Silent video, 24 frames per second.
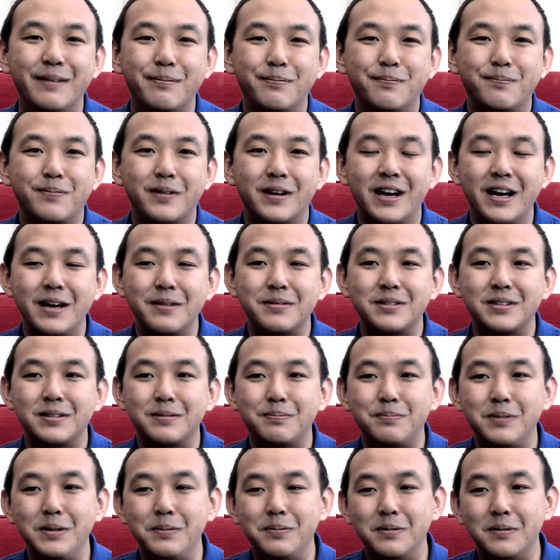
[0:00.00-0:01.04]
Perhaps
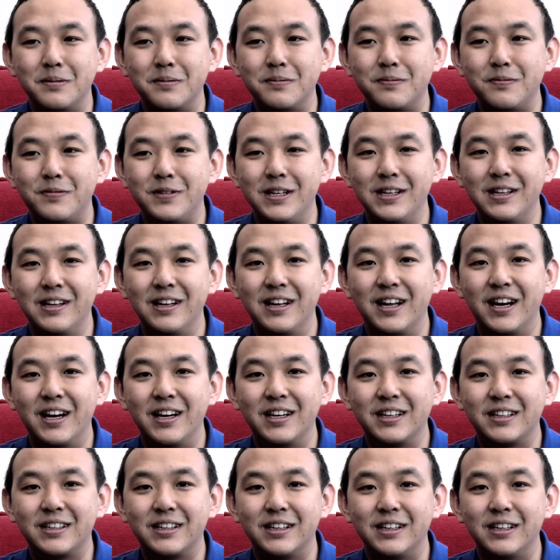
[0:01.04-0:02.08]
people feel
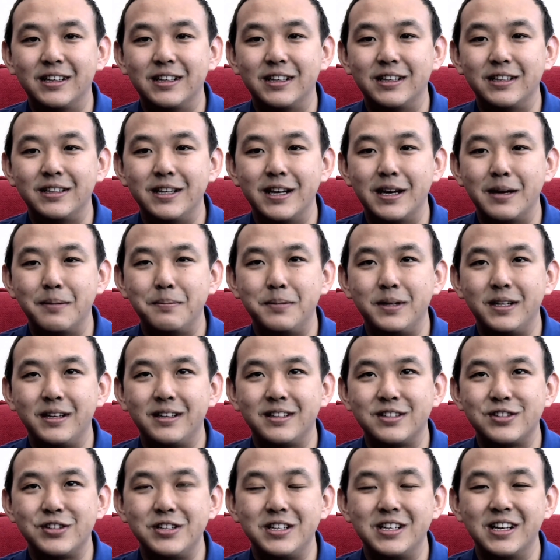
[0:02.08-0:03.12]
like they are being
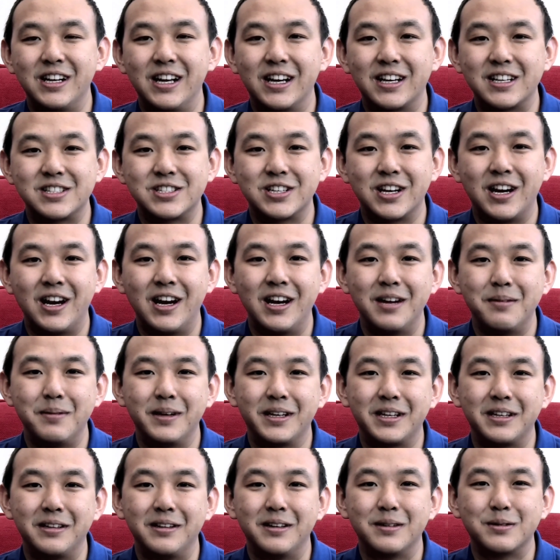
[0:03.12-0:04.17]
treated like a child,
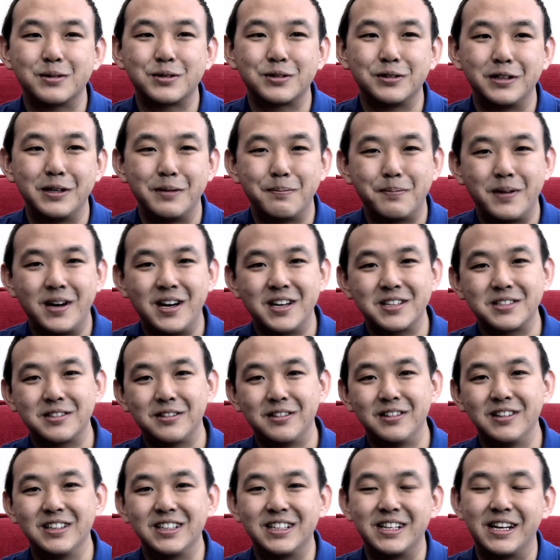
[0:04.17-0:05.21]
making them show their pass
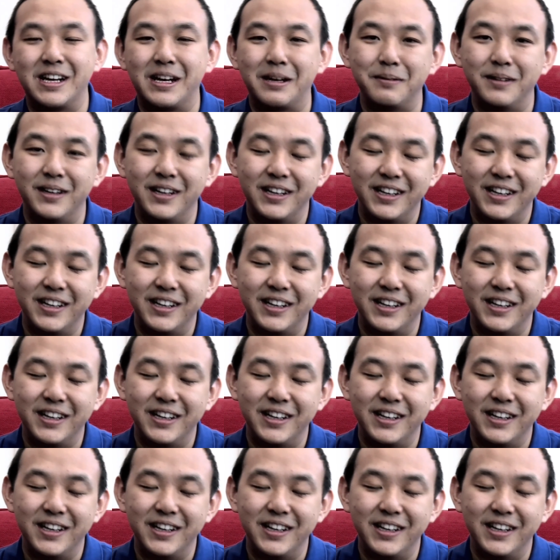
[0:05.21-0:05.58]
all the time.